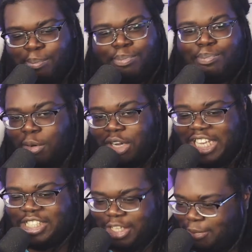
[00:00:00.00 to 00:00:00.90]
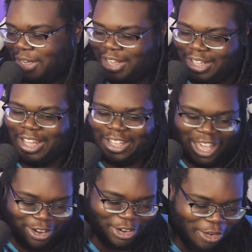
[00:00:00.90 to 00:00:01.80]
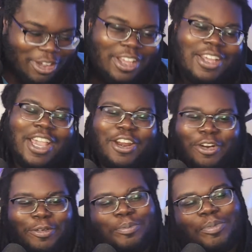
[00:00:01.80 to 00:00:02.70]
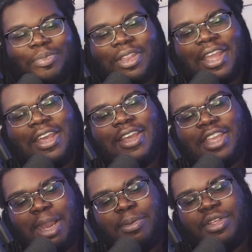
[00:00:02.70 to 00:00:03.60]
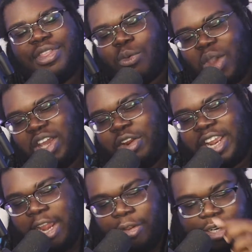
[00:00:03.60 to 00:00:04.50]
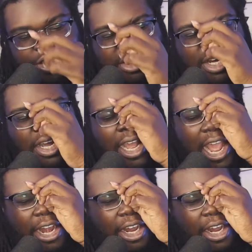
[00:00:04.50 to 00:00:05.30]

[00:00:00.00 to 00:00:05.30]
Beryllium. I don't know. Anywho. Yep, they're riding on a carriage, and